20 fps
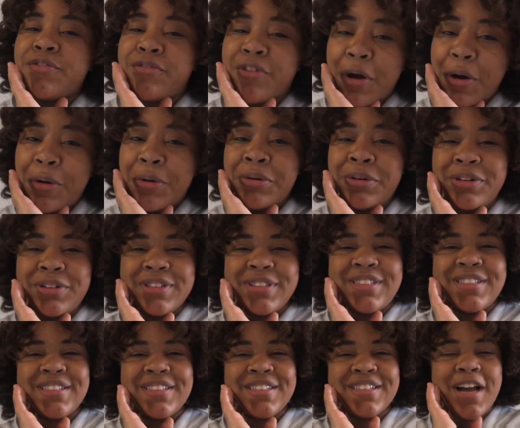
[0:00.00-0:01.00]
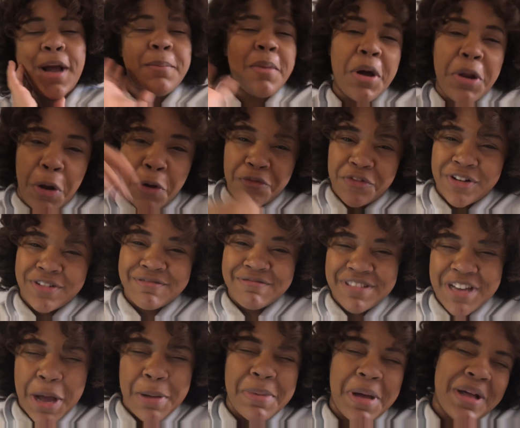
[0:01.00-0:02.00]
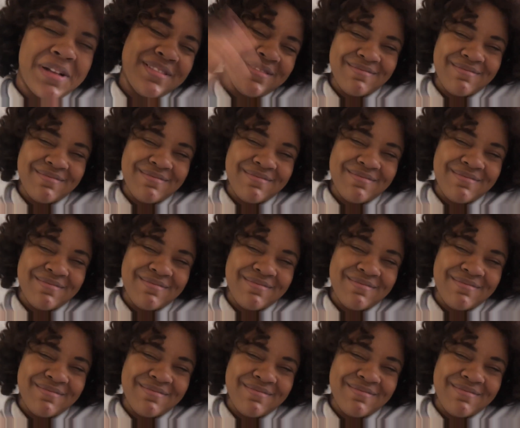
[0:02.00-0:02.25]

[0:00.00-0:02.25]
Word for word: to fold. Come on over. Come on.